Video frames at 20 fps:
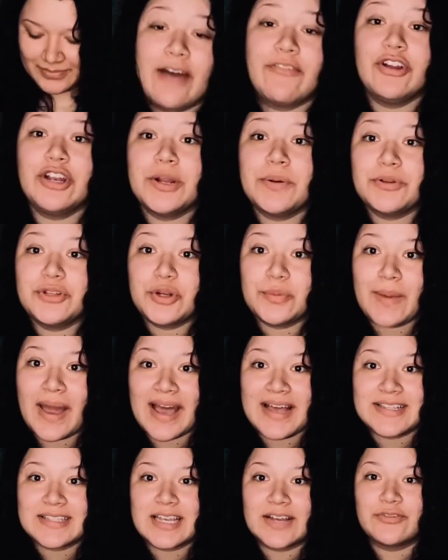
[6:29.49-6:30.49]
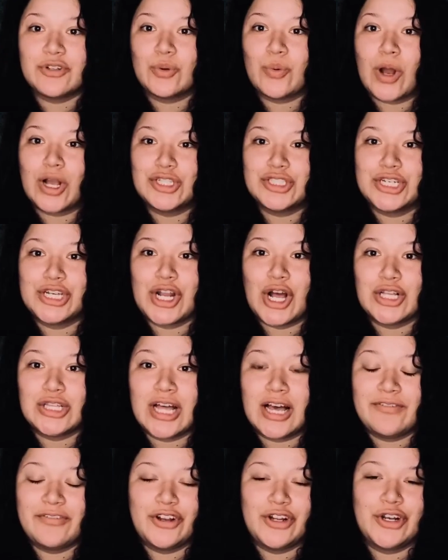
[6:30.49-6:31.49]
you're done with your mask, after washing it all
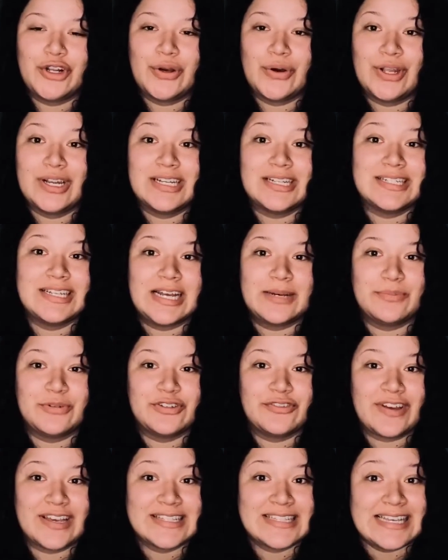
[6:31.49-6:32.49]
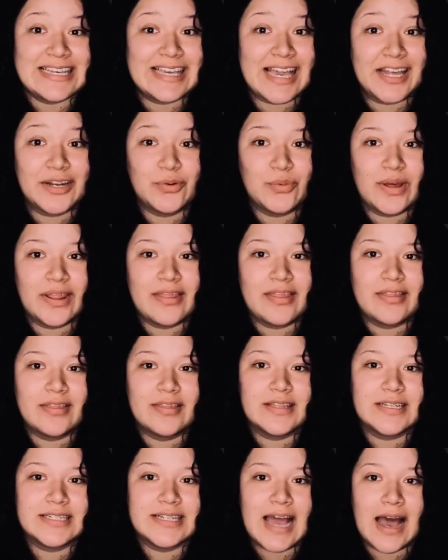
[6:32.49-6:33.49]
off, you're gonna go ahead and damp your face again with
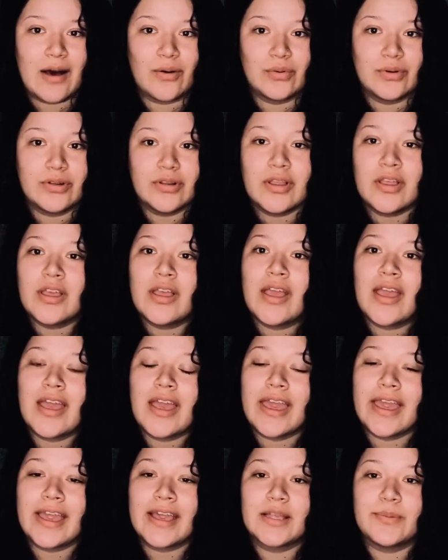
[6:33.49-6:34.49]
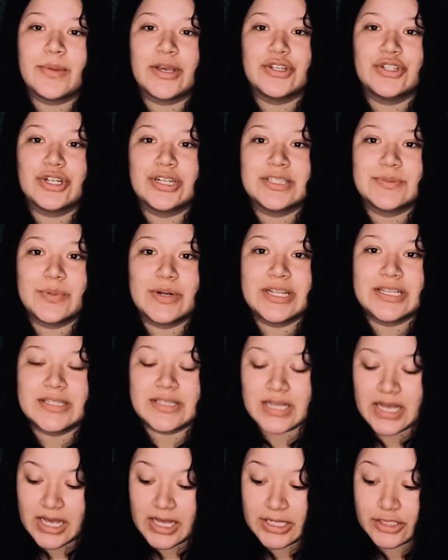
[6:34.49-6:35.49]
the towel and make sure it's pretty
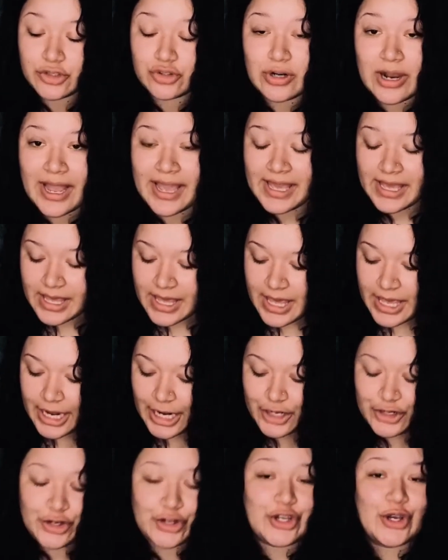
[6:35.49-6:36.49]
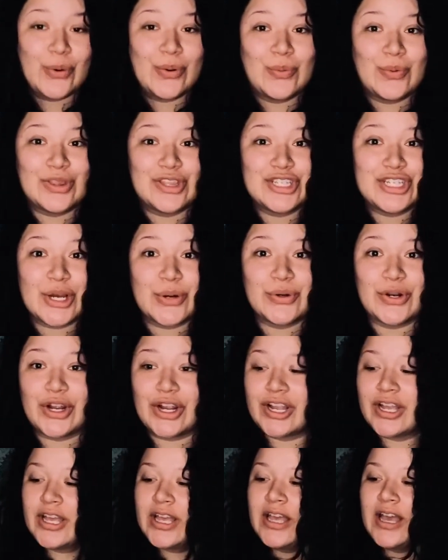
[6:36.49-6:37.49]
dry. You're gonna go in with
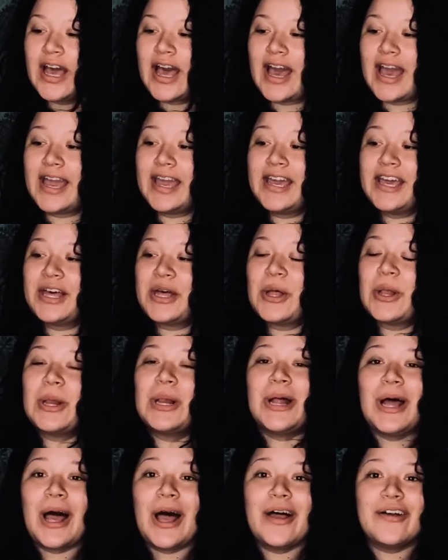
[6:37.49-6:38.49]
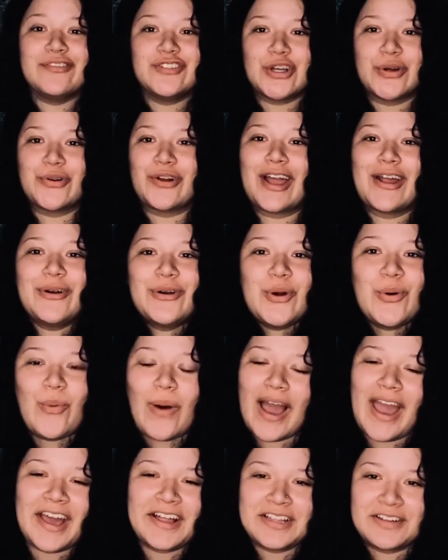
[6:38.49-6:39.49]
toner. I love toner. I don't know
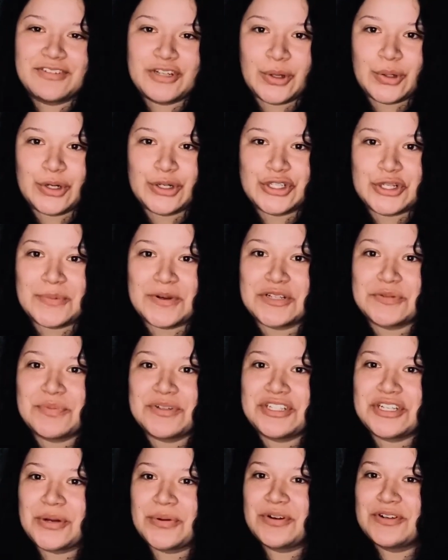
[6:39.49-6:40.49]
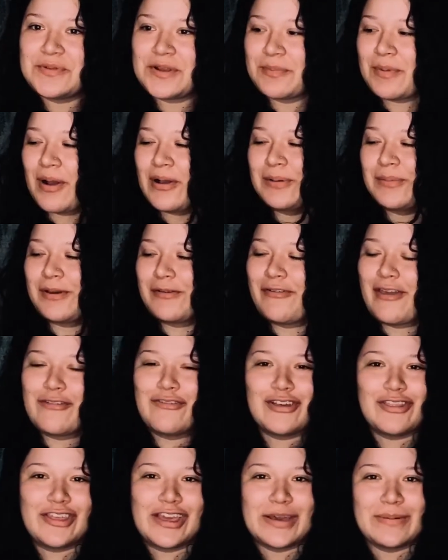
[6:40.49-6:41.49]
why I love toner so much, but toner is like probably my
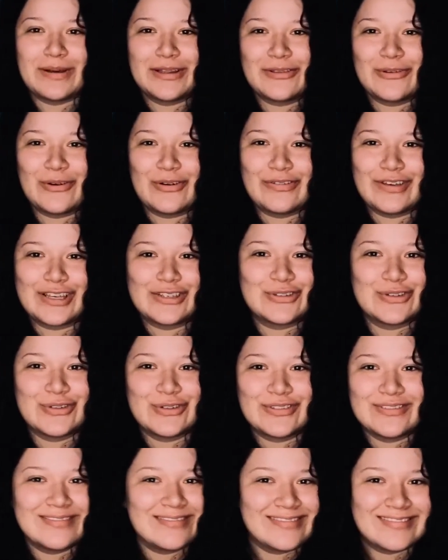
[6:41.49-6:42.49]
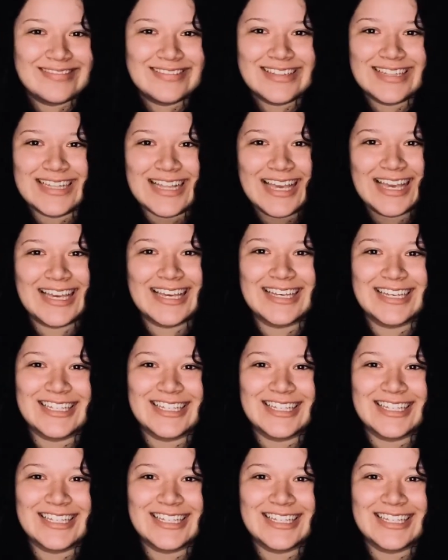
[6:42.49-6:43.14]
favorite thing about the facial like